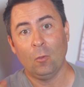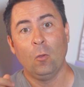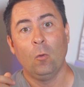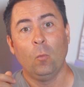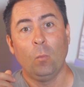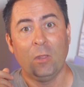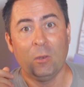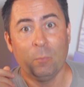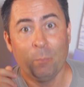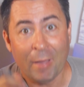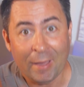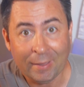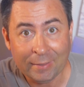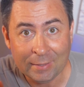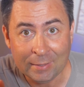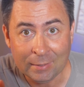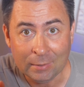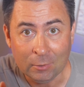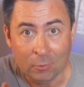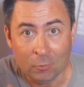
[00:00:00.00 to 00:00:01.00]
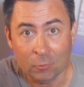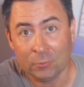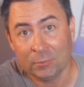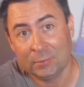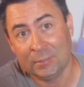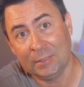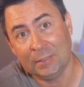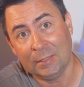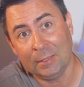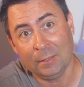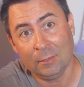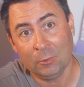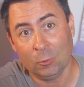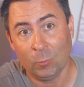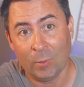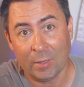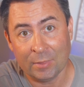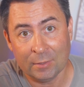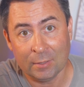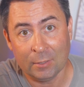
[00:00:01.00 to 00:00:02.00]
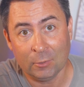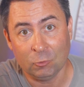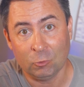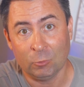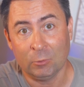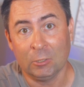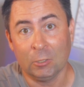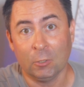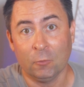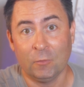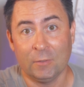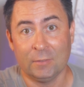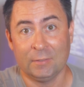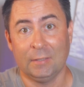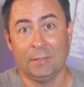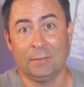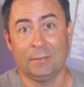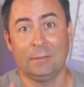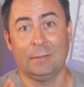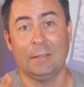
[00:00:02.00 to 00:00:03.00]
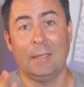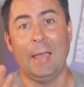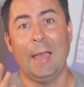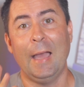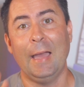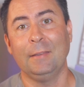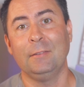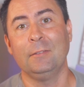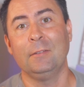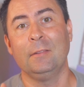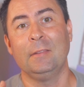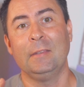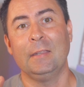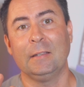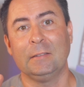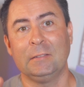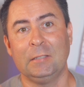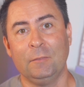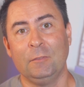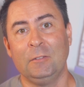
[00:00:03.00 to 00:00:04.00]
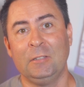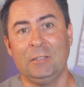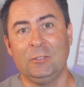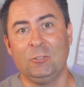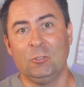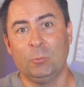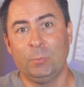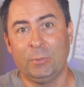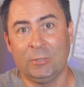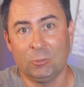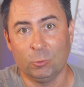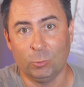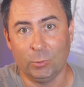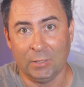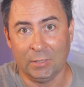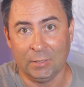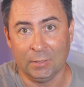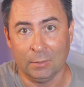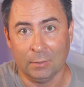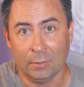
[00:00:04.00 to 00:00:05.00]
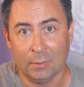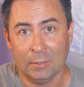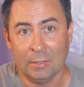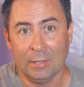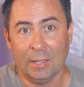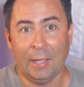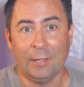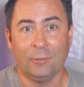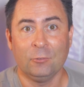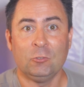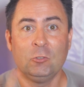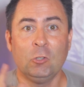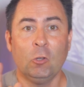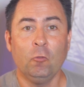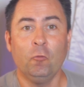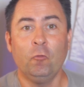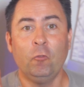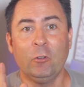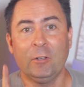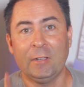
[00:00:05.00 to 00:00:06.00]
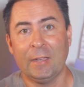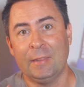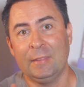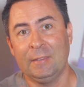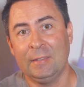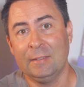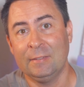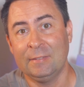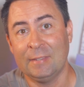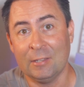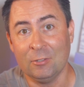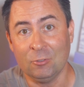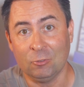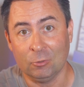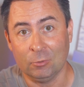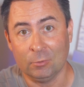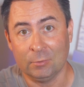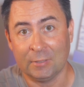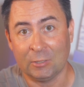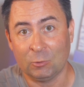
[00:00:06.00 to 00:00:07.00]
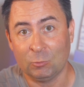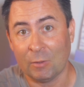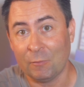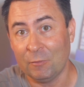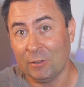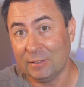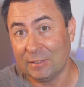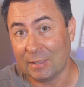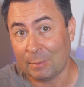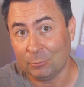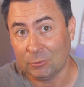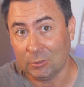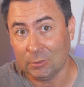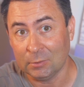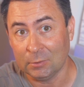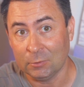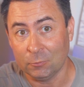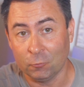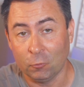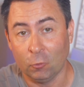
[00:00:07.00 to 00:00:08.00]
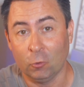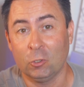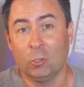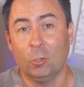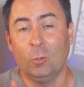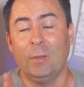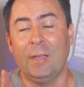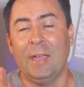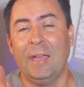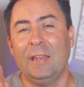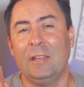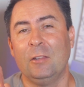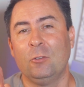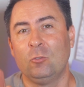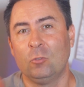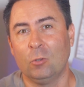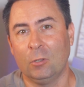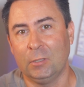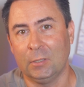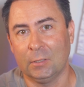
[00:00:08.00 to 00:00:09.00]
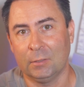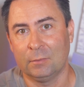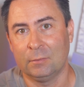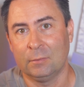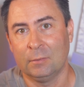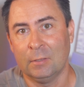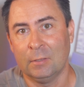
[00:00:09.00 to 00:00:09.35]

When packing, consider the weather during your visit and the activities you'll be doing, and don't forget the essentials like travel adapters for your electronics.